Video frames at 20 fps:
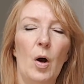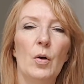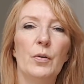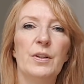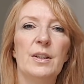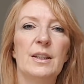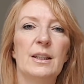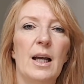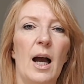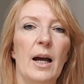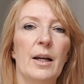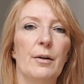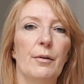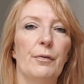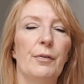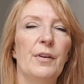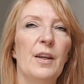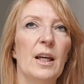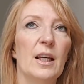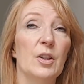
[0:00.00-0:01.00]
all these kind of
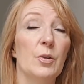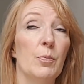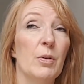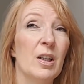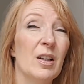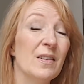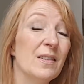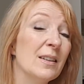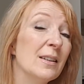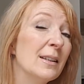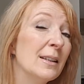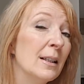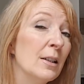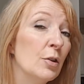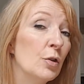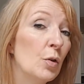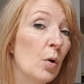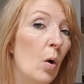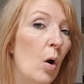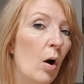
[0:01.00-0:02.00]
things, because it's
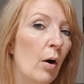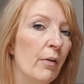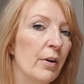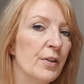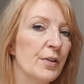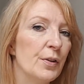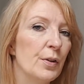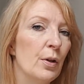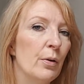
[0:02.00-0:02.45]
in Taurus.